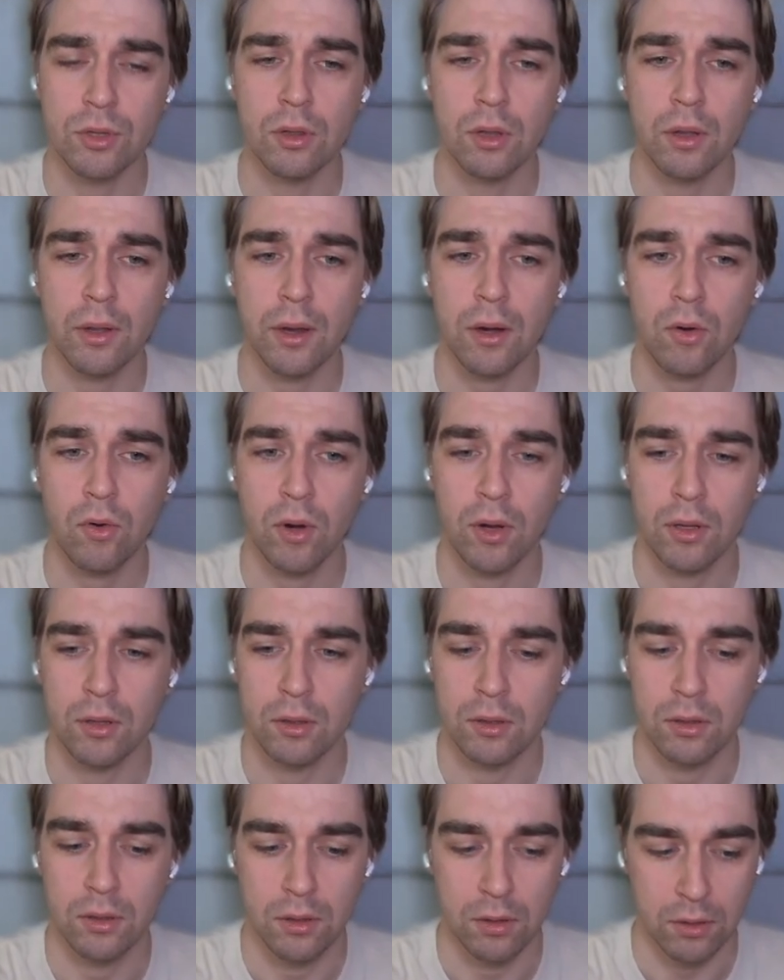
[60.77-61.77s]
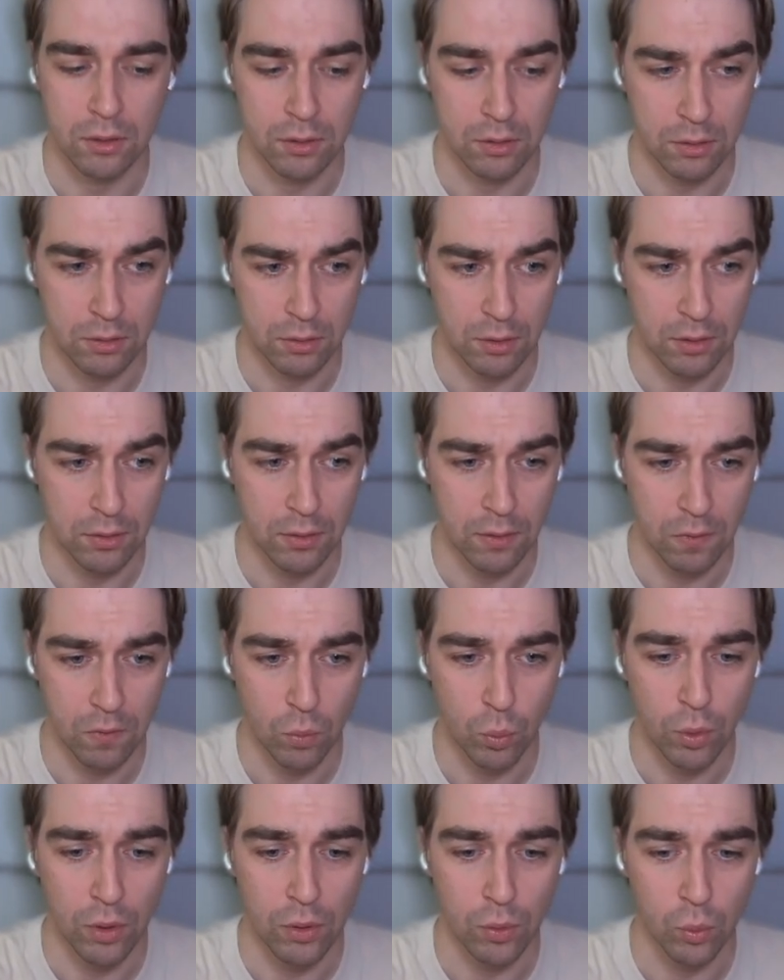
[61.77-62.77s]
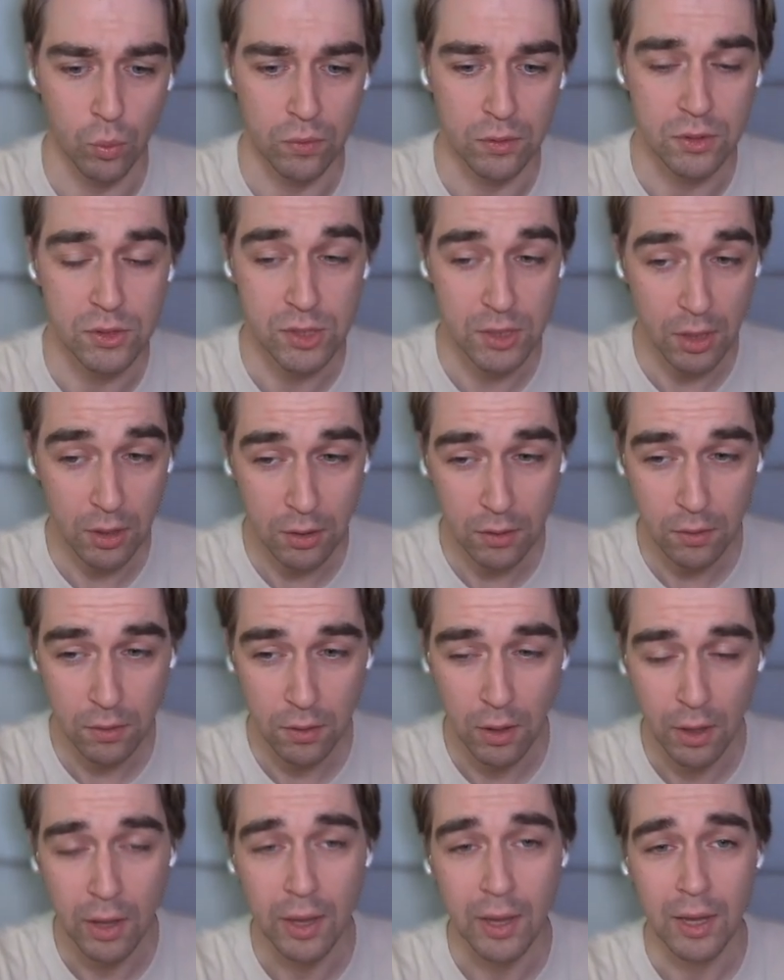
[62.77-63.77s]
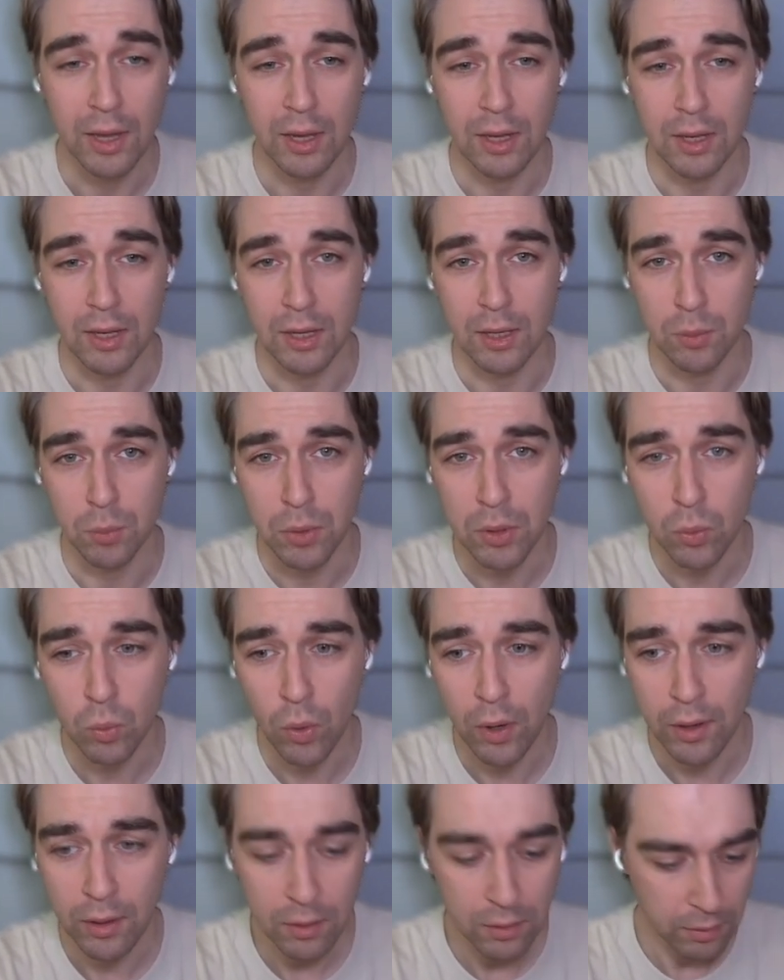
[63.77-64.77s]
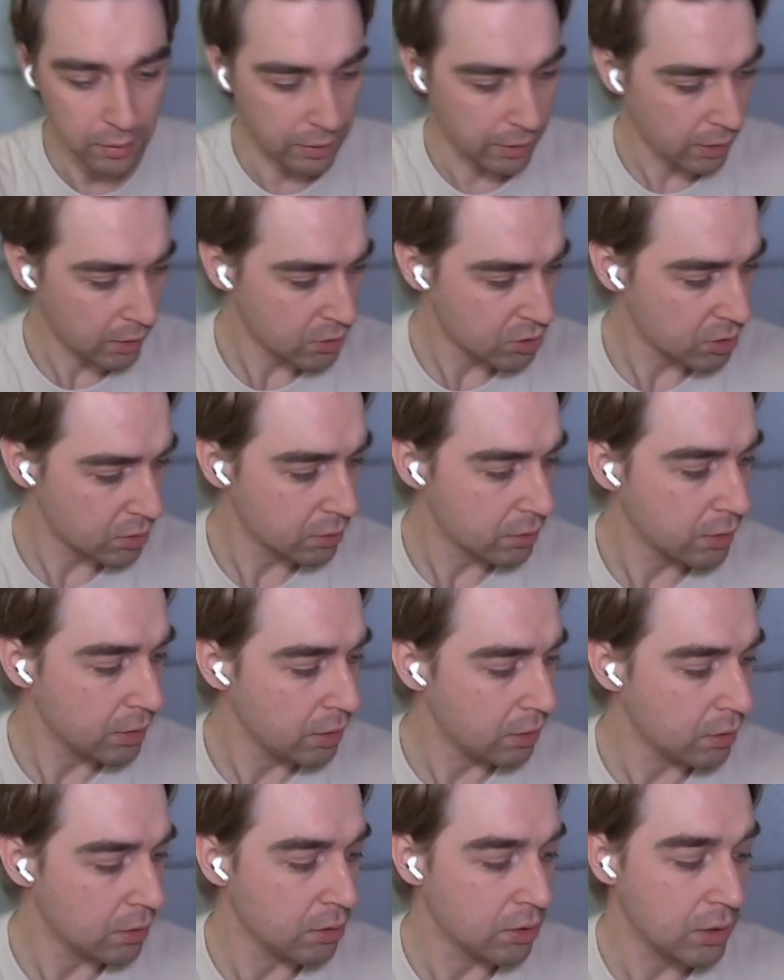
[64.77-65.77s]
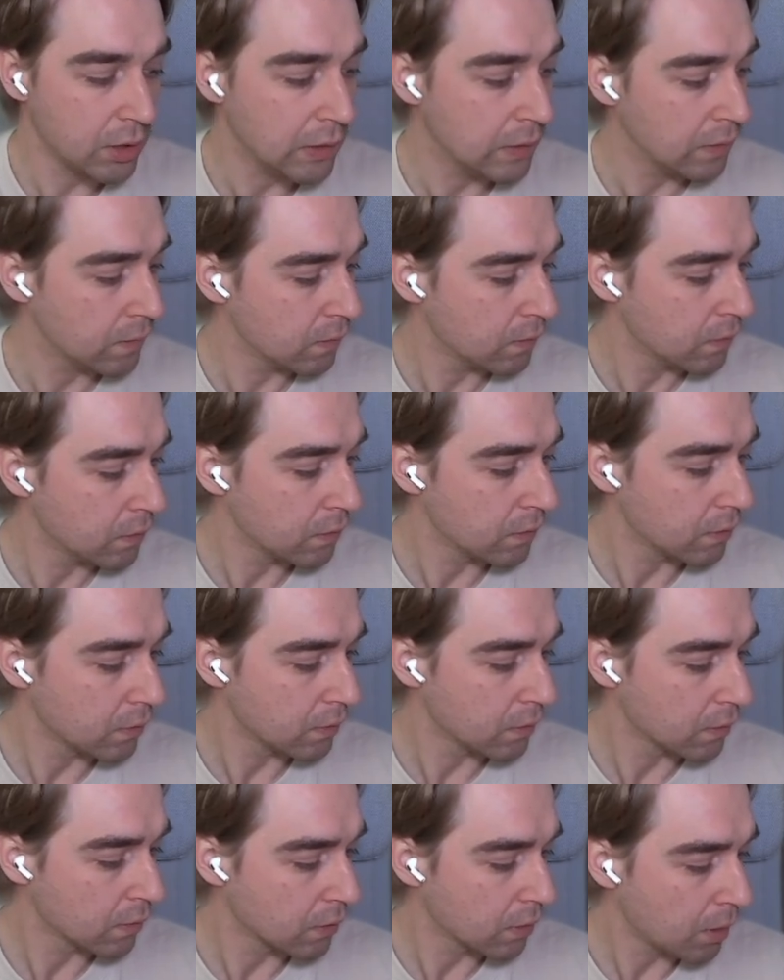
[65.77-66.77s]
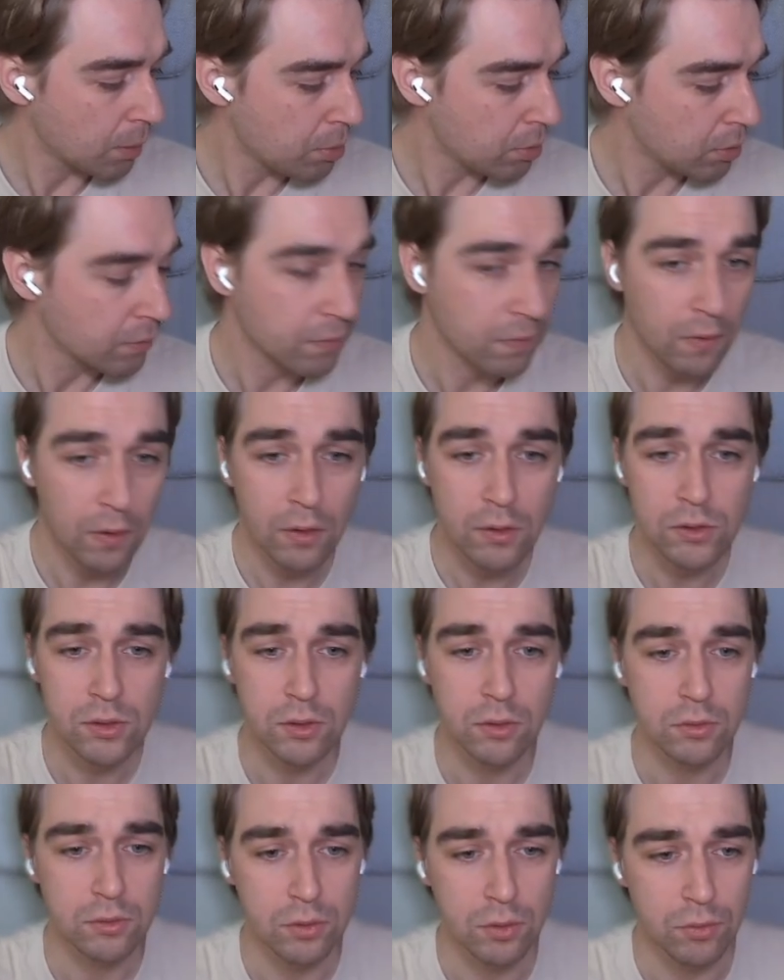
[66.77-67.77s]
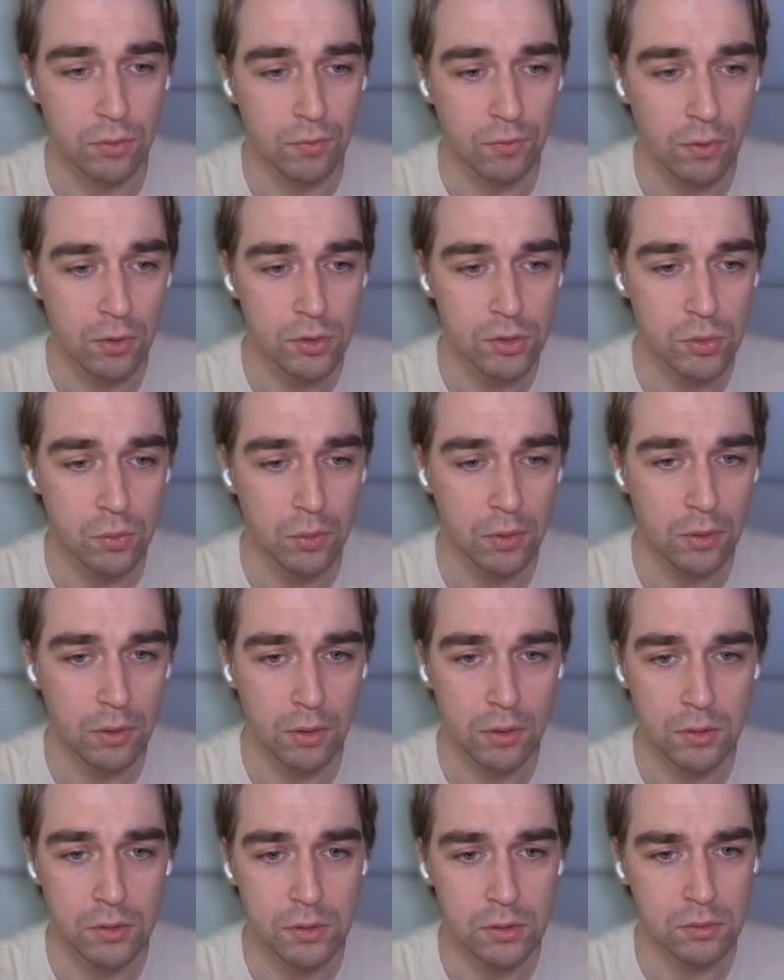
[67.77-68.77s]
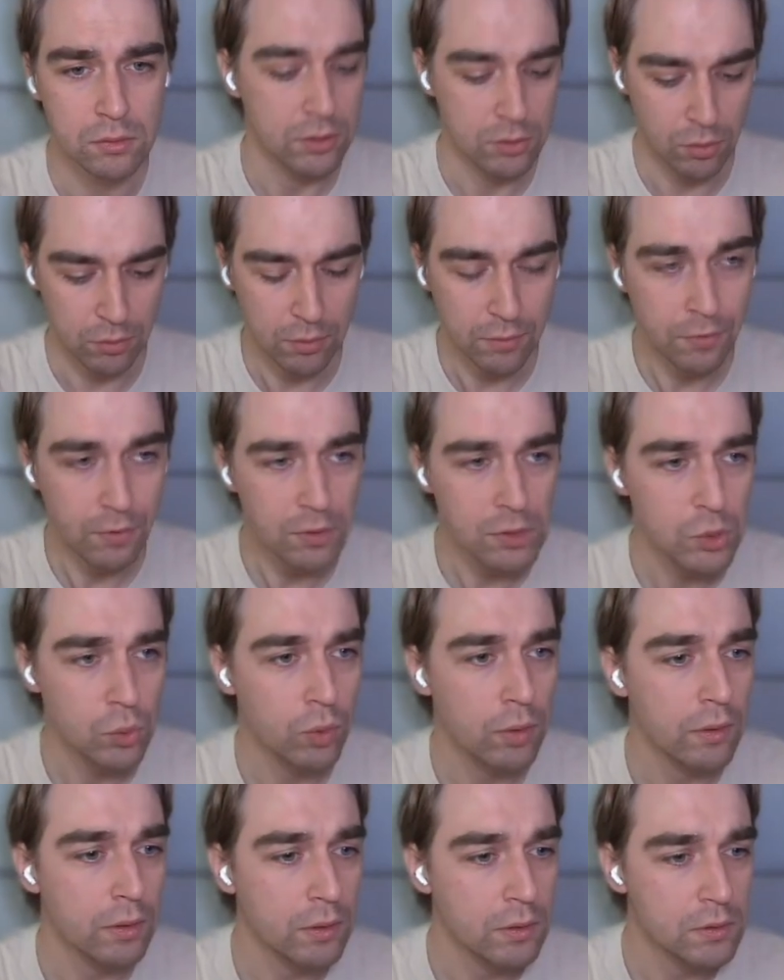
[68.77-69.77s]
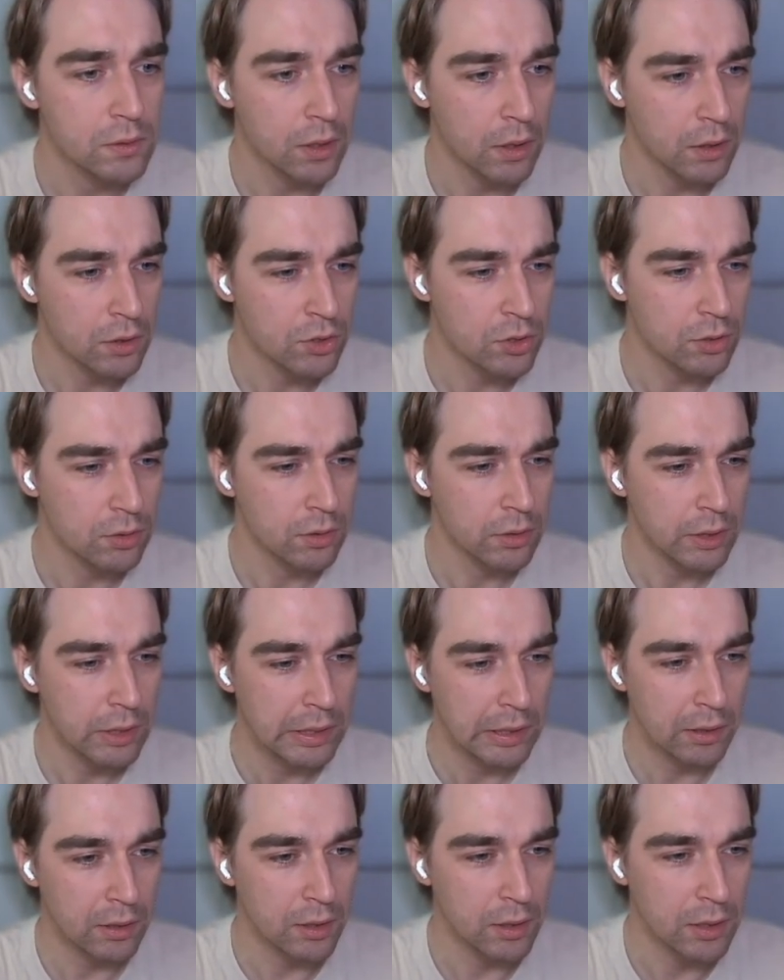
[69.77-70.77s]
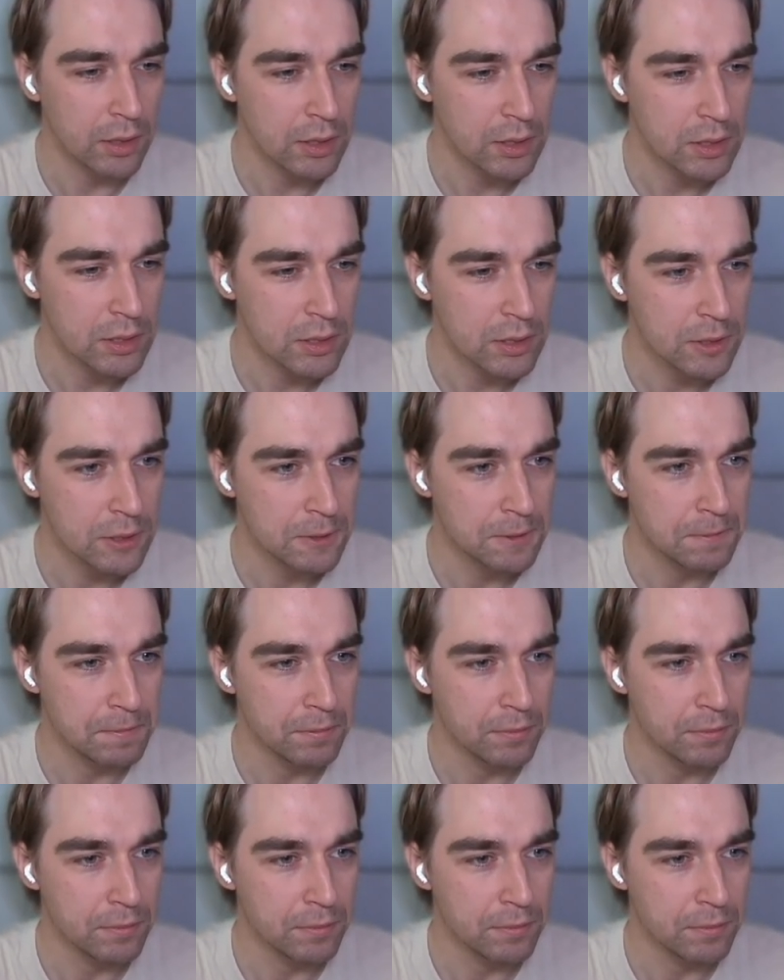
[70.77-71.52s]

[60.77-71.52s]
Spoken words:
layer and another one with the second. In meanwhile, I actually did a couple of things. So the first one is actually I